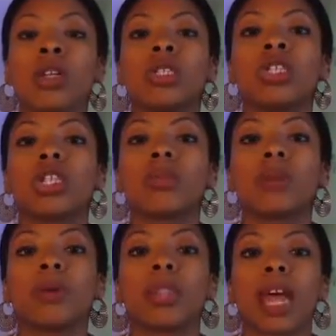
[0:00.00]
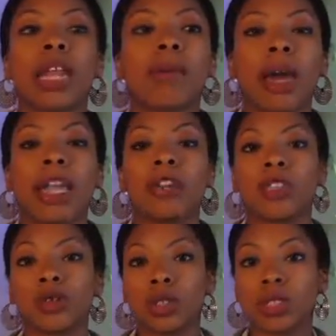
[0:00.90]
She could be with anybody. If
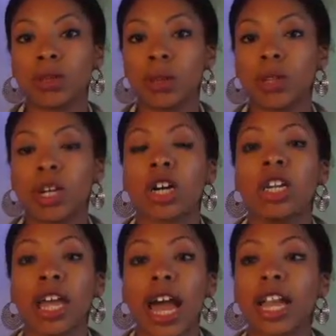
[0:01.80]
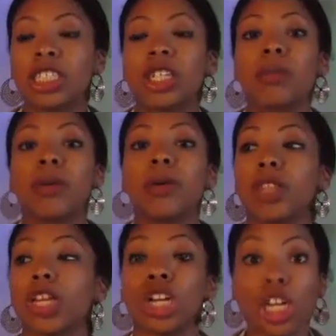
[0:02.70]
she wants to be with a hood guy, she could be
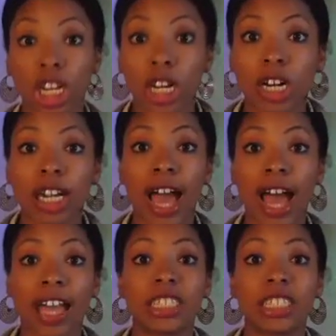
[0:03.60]
with a good hood guy.